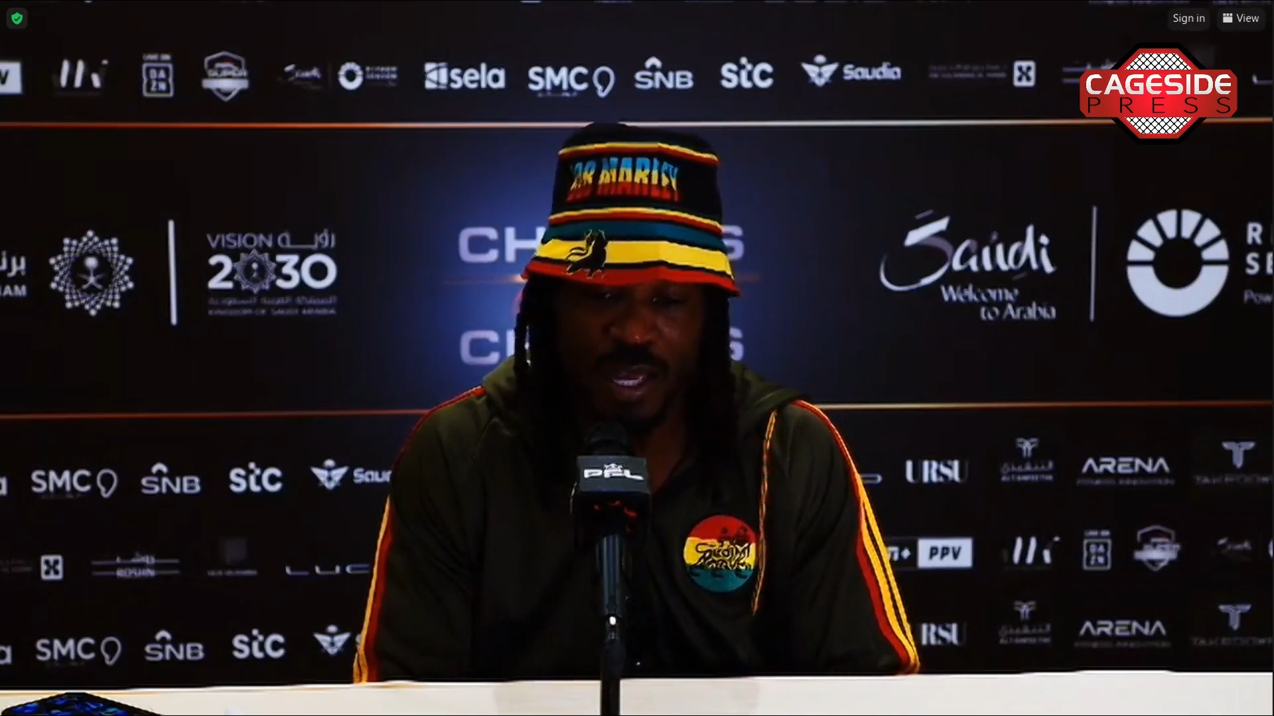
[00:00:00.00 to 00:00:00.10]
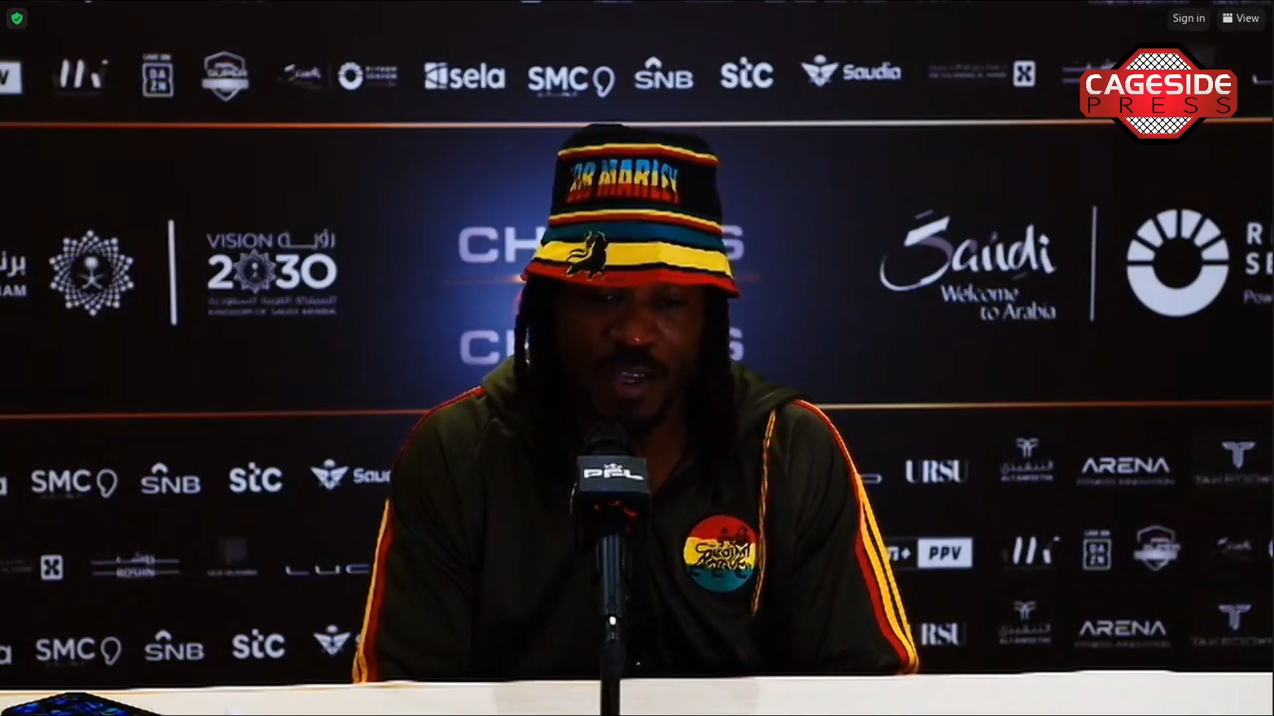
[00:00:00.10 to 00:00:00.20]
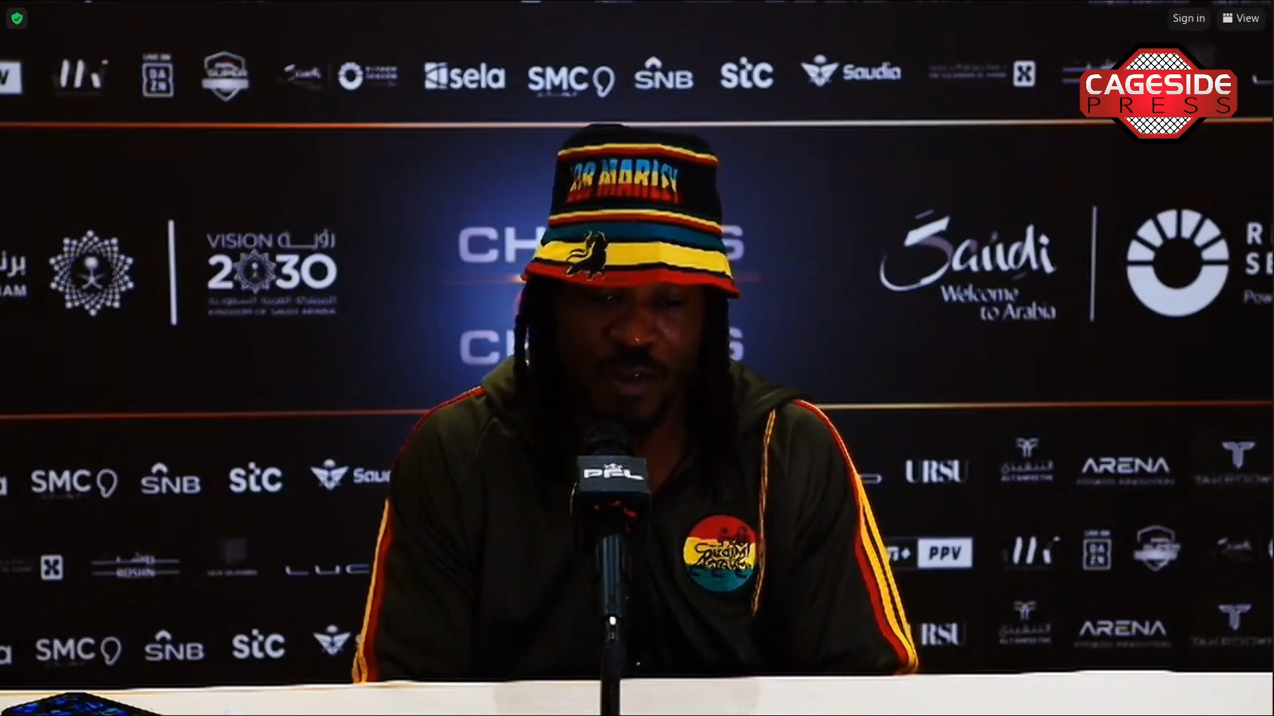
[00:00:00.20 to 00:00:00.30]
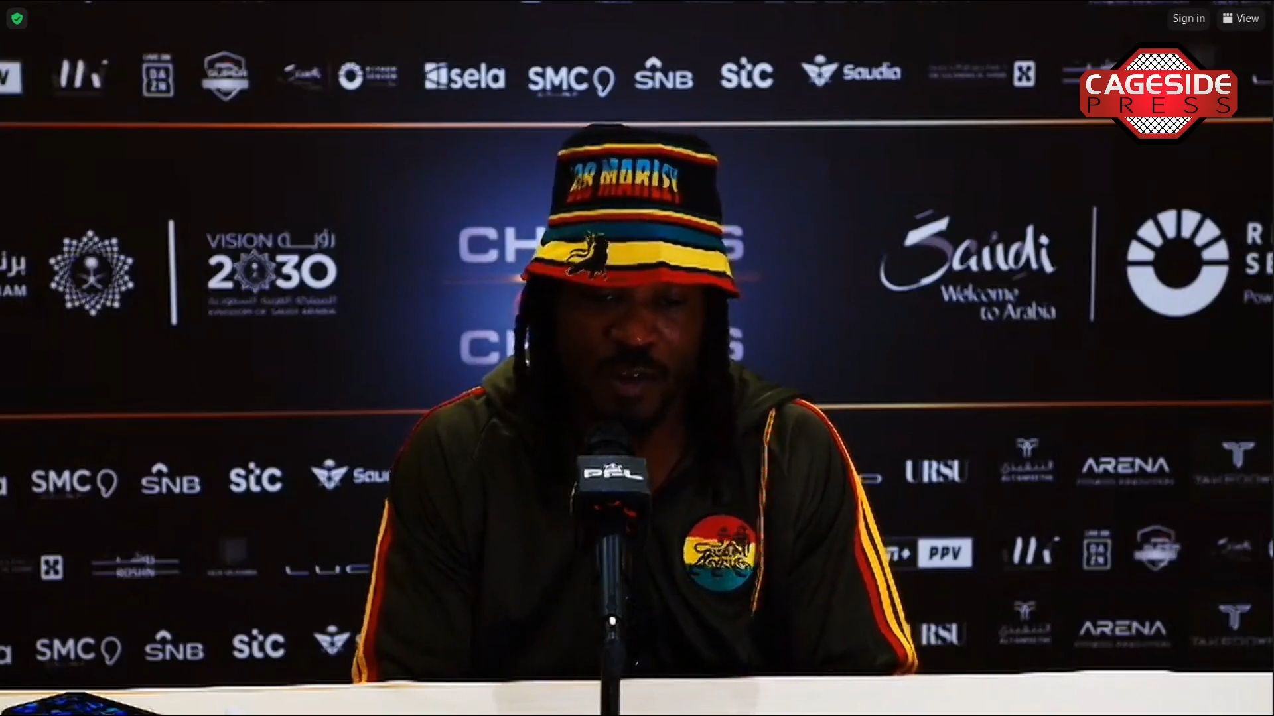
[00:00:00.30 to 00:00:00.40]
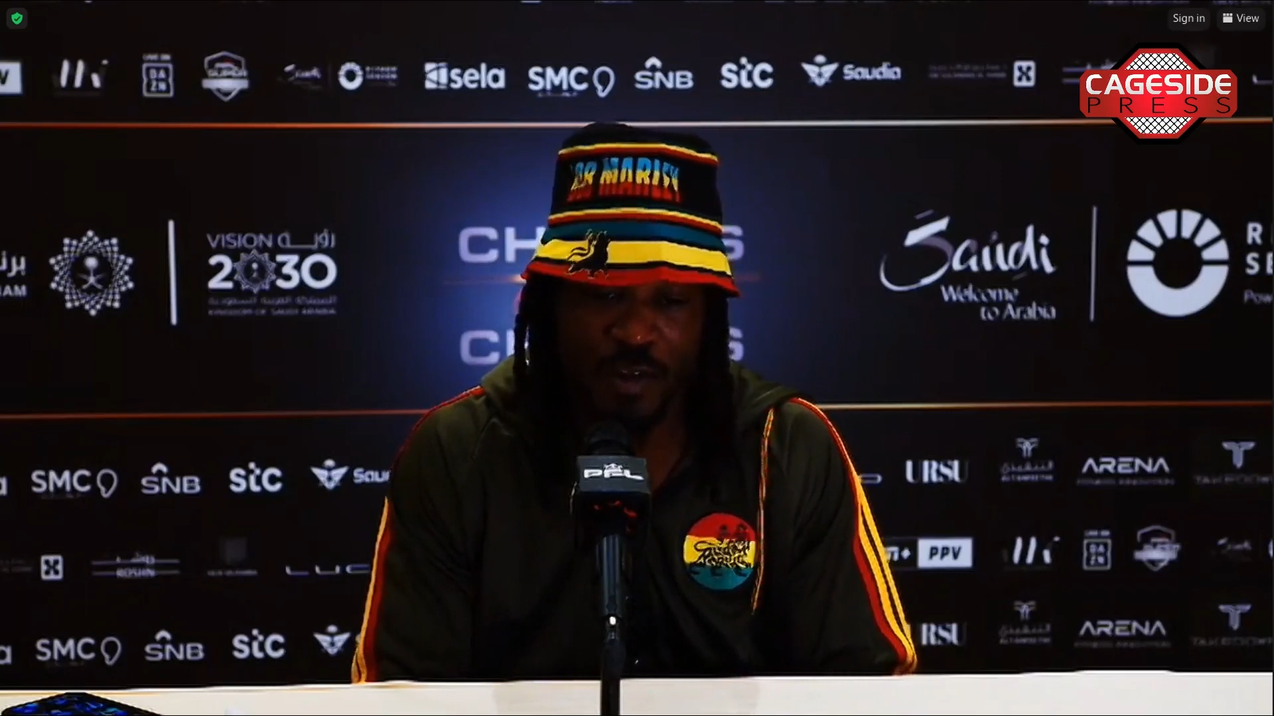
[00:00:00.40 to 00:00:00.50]

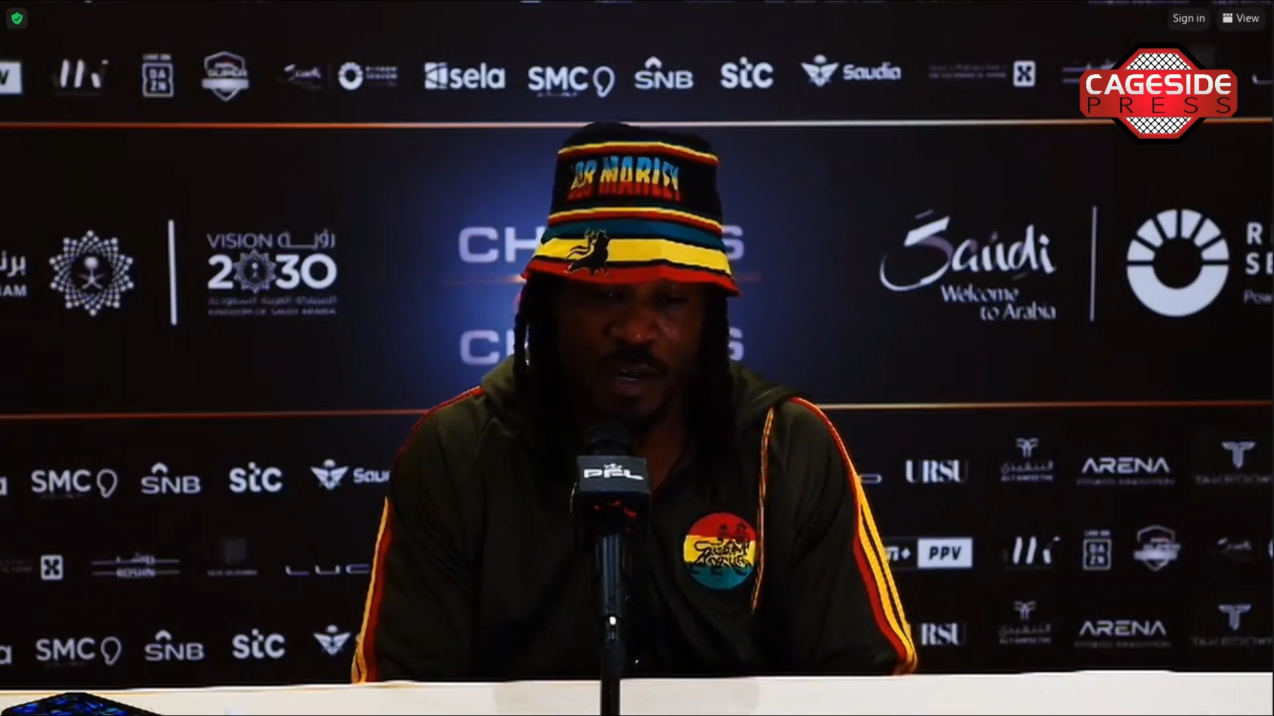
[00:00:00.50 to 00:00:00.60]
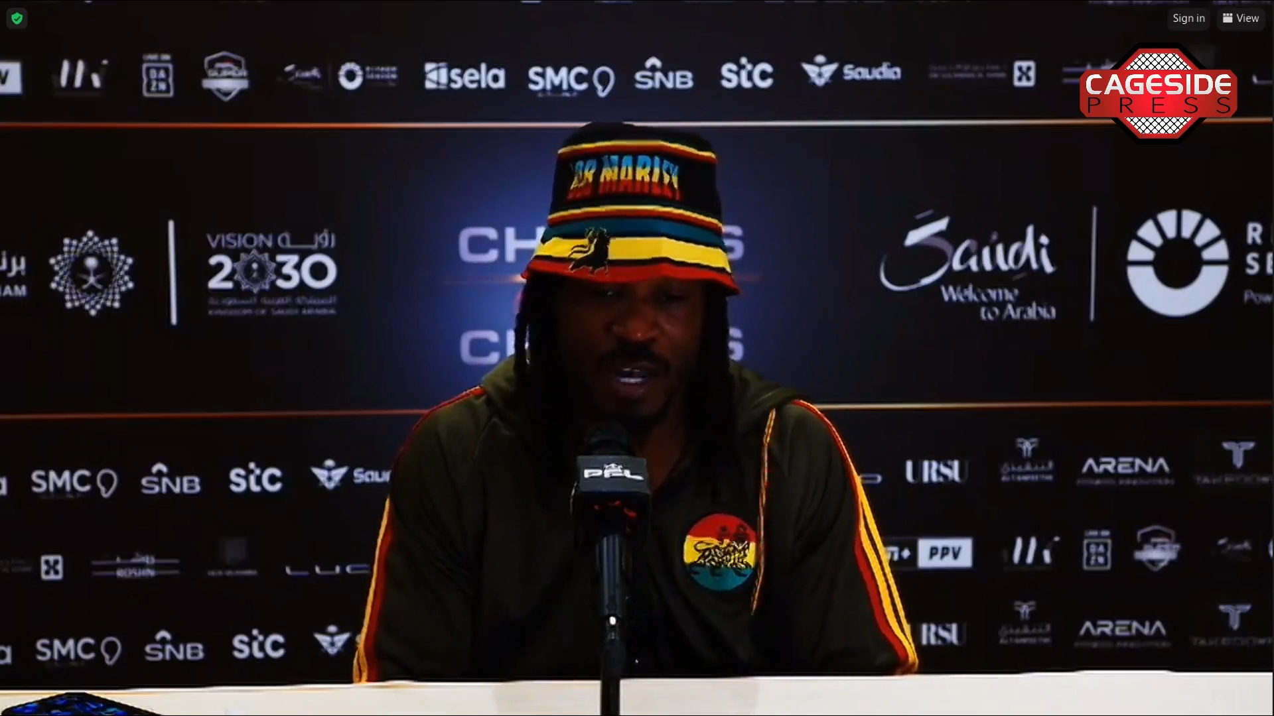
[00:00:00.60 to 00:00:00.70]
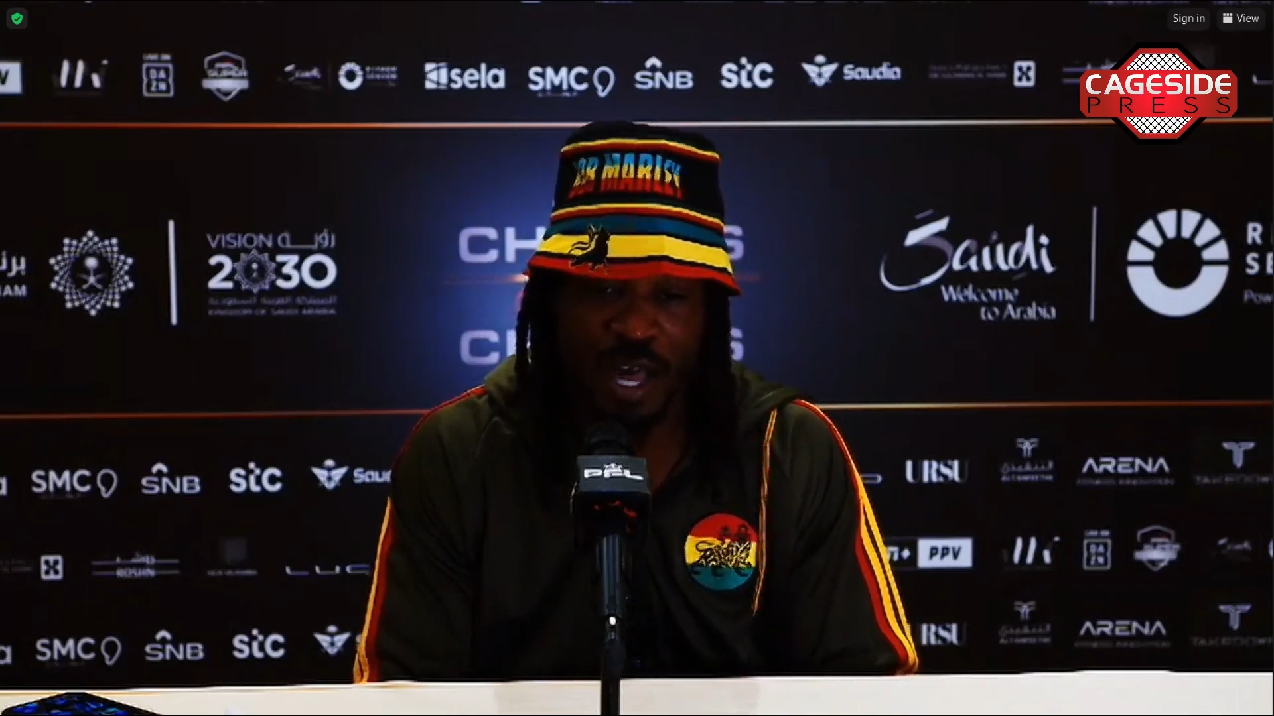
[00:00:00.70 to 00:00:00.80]
you know, I,